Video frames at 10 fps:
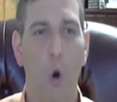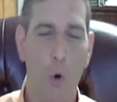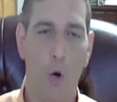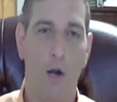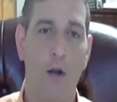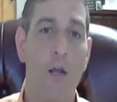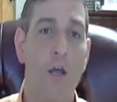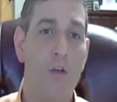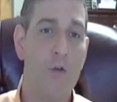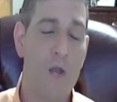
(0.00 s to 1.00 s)
or
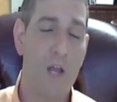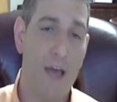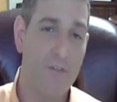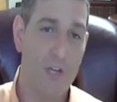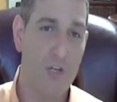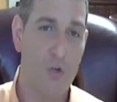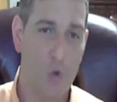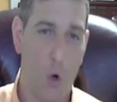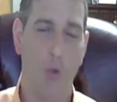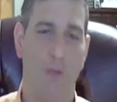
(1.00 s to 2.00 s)
you could have
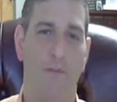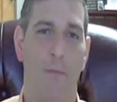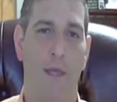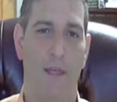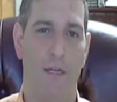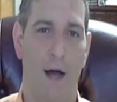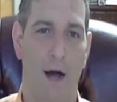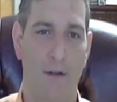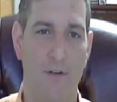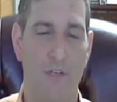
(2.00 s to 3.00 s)
control of $1 million,
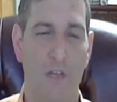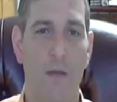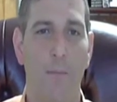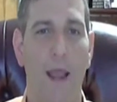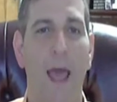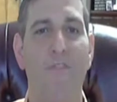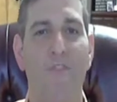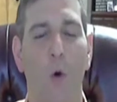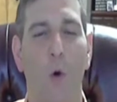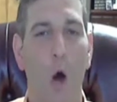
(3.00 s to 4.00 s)
but
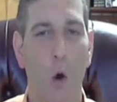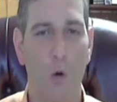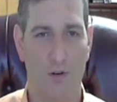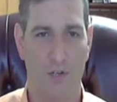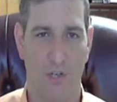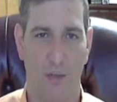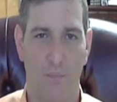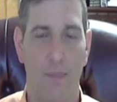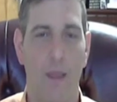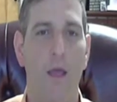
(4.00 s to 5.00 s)
have no
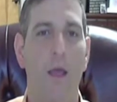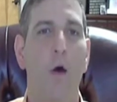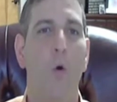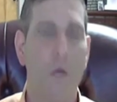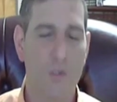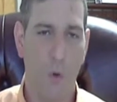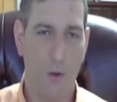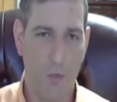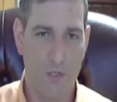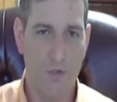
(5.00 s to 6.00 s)
ownership, which
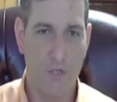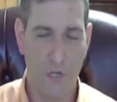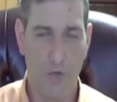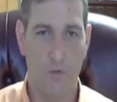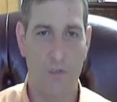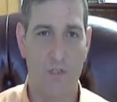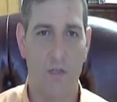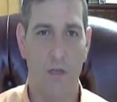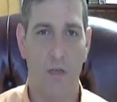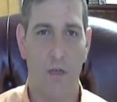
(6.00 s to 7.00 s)
one would you
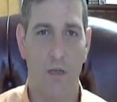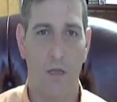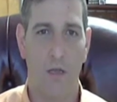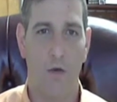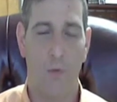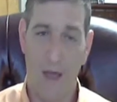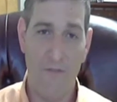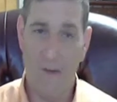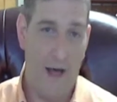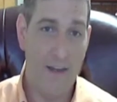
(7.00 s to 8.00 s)
choose? What
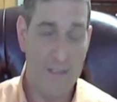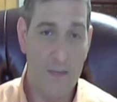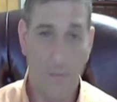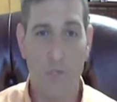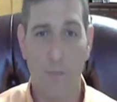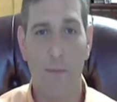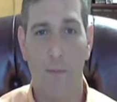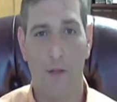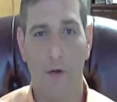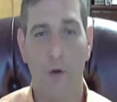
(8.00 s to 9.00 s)
I find is that most
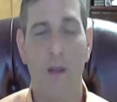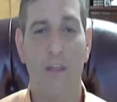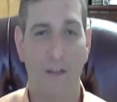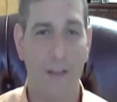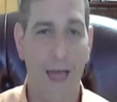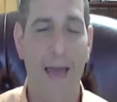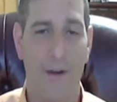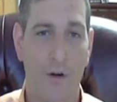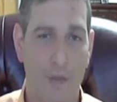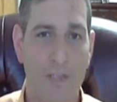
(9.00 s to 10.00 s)
people agree the
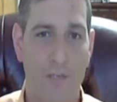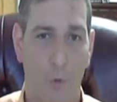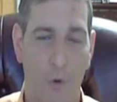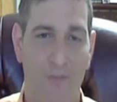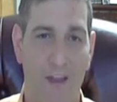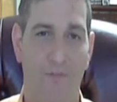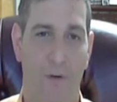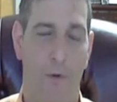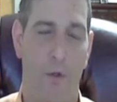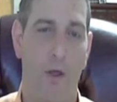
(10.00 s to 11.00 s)
latter is more
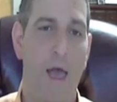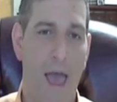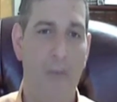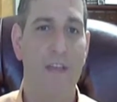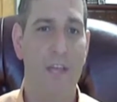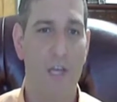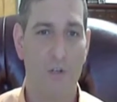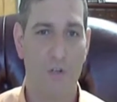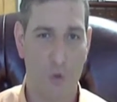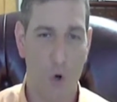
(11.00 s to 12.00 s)
favorable. Having
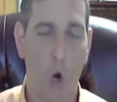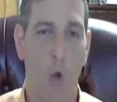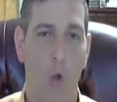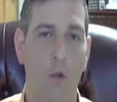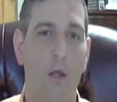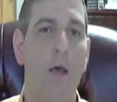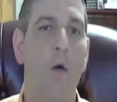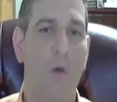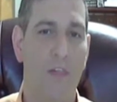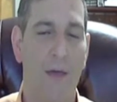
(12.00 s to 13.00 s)
control
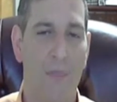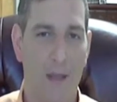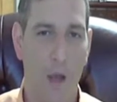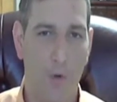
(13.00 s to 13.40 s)
without the